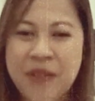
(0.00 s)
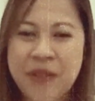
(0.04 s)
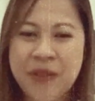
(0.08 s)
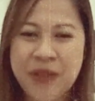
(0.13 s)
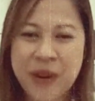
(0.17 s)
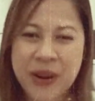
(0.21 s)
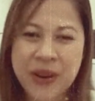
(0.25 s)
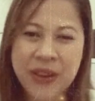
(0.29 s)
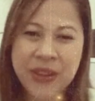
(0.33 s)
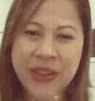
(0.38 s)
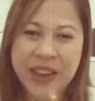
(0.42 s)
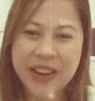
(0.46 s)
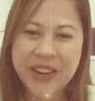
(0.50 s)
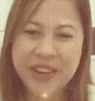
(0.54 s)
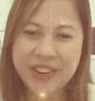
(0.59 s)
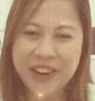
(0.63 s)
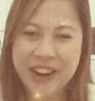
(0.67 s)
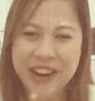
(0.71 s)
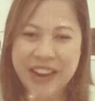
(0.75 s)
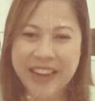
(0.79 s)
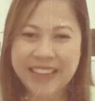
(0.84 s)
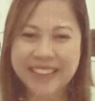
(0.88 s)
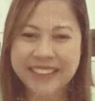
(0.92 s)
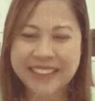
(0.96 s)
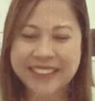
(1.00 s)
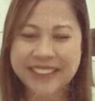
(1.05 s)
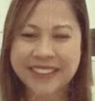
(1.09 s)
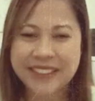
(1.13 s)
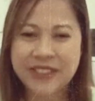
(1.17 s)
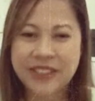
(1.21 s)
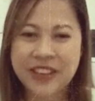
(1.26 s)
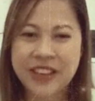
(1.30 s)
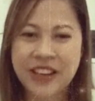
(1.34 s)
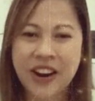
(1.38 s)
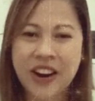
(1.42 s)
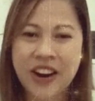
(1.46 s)
Happy birthday, Craig.
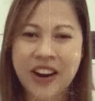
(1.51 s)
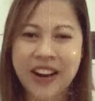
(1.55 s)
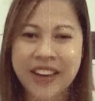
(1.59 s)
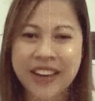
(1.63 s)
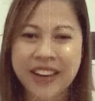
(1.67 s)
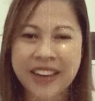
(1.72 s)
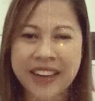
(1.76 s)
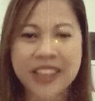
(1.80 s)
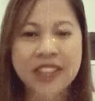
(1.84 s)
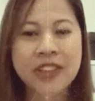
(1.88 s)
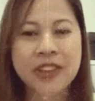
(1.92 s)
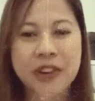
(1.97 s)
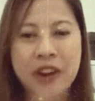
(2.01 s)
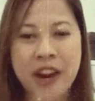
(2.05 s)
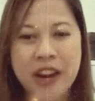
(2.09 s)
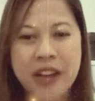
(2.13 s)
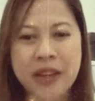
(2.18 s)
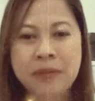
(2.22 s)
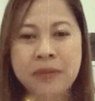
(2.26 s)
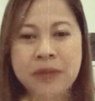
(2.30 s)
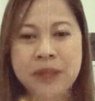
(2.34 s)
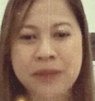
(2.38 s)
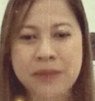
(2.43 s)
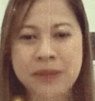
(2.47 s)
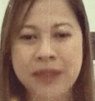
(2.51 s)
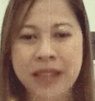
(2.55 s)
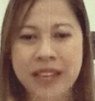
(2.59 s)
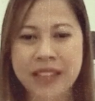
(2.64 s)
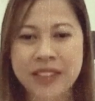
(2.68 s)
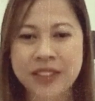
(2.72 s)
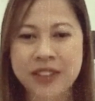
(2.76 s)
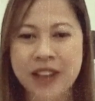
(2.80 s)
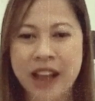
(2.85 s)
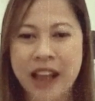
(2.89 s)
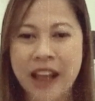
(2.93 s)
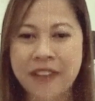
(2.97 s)
We are incredibly
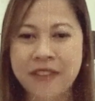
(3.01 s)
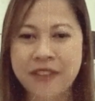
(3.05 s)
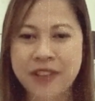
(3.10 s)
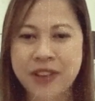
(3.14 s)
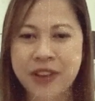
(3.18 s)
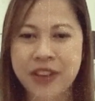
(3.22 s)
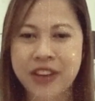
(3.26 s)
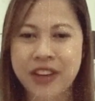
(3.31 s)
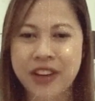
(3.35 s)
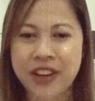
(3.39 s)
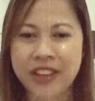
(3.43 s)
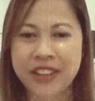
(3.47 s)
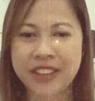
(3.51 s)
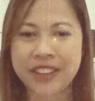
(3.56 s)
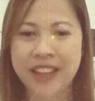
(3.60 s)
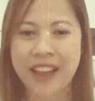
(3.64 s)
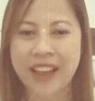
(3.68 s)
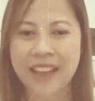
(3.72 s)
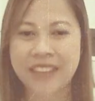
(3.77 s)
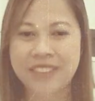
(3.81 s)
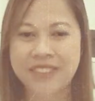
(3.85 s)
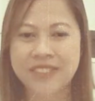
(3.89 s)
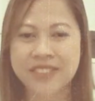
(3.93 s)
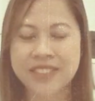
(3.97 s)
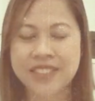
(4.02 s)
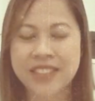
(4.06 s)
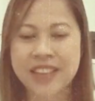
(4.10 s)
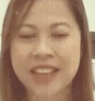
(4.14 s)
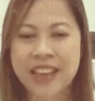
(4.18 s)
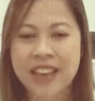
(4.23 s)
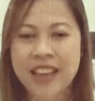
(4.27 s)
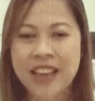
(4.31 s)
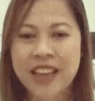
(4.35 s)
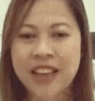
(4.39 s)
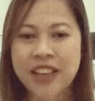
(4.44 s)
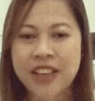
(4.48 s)
blessed to have you in our lives.
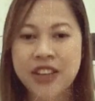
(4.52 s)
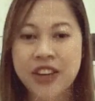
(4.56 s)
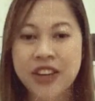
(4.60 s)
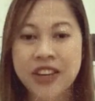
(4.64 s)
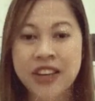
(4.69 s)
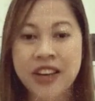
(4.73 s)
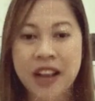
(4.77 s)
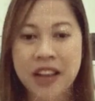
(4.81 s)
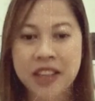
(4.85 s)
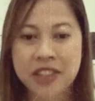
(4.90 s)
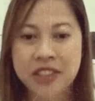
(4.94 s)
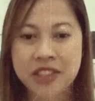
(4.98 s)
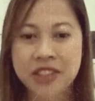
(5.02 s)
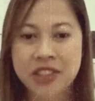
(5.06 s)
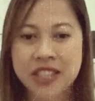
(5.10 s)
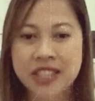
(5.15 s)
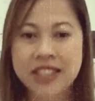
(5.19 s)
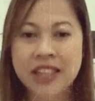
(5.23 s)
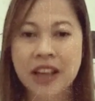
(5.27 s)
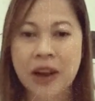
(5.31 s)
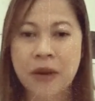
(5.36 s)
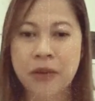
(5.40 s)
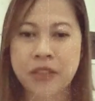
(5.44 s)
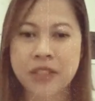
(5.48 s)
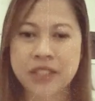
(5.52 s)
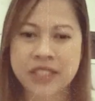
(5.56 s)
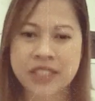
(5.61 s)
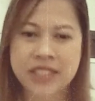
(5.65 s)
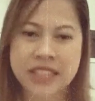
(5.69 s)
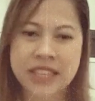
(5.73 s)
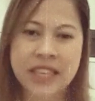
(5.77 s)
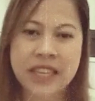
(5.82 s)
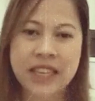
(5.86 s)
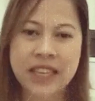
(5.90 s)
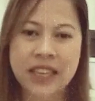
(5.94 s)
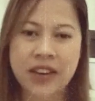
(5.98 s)
You're not just our
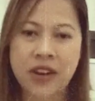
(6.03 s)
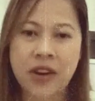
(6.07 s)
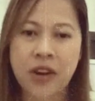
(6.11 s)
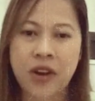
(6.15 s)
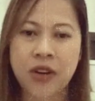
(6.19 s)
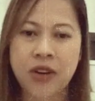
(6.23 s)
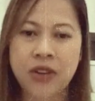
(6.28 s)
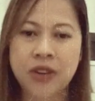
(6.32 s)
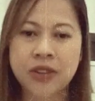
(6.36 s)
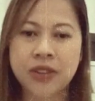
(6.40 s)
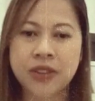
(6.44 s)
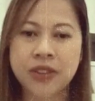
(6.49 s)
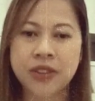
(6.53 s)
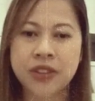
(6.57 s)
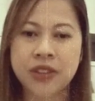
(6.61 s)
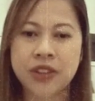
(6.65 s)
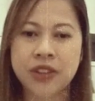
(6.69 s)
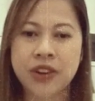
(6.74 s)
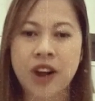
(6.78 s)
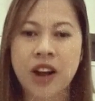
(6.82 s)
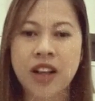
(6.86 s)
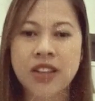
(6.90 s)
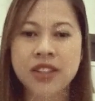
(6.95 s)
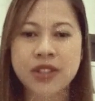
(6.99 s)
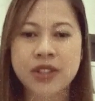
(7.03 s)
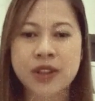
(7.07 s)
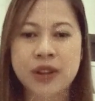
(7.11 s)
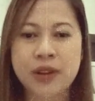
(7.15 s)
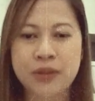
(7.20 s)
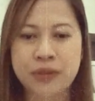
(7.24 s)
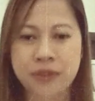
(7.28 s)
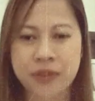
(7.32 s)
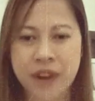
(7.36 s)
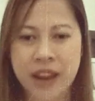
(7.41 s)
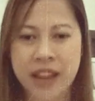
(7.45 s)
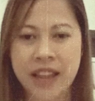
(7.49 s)
C E O, you're also
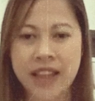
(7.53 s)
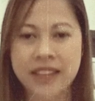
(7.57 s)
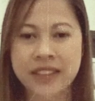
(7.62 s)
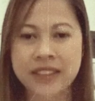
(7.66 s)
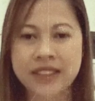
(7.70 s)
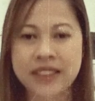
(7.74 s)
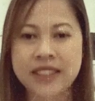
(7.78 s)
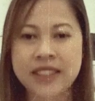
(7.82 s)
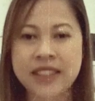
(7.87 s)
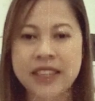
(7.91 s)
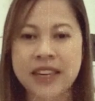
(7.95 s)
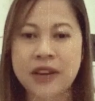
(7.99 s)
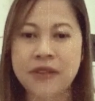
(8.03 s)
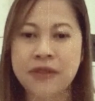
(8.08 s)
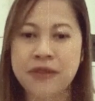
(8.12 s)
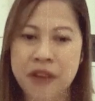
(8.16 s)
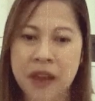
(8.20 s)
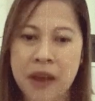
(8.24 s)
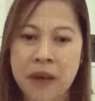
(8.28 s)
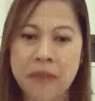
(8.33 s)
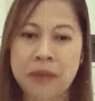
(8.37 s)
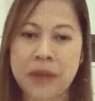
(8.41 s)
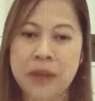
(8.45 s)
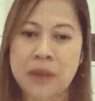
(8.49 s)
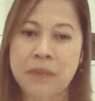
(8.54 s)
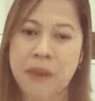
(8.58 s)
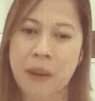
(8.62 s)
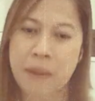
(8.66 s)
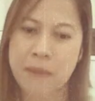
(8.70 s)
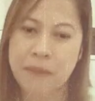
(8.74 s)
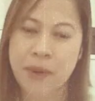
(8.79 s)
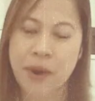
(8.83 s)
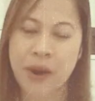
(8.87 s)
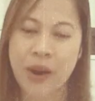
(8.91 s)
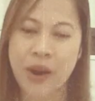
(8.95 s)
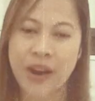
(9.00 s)
a friend and a family
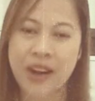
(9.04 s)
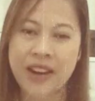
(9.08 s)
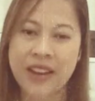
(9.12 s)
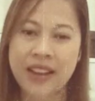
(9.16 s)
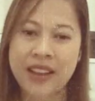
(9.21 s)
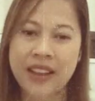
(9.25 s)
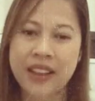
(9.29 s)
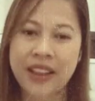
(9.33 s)
member.